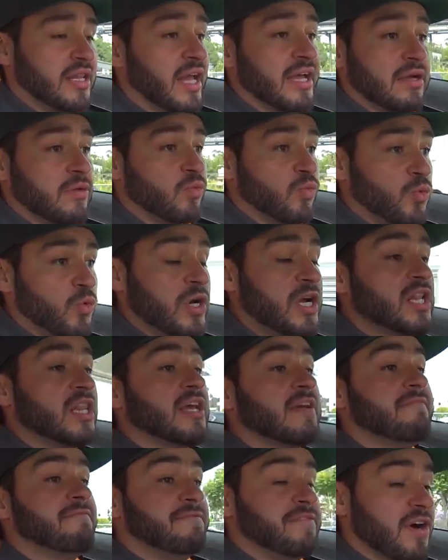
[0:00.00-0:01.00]
like
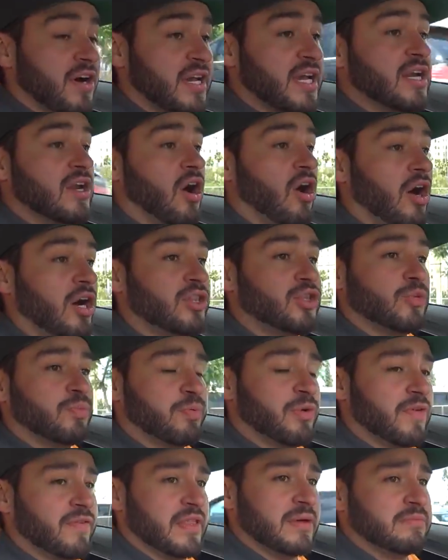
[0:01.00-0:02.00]
really fucking hard to
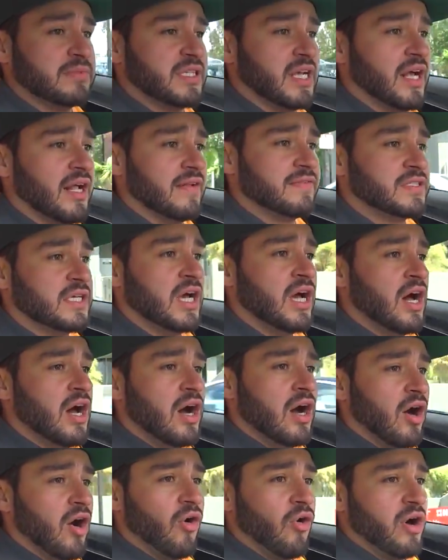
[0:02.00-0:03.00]
prove themselves,
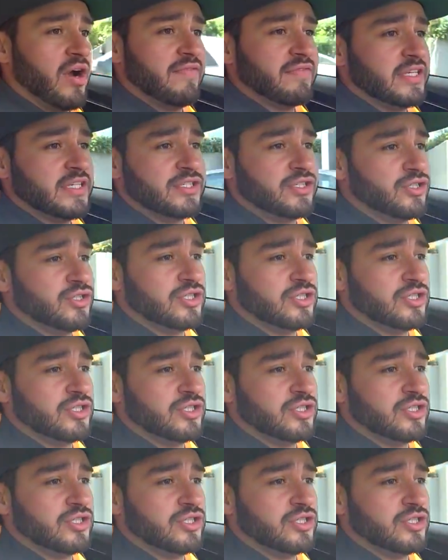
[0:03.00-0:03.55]
or if this is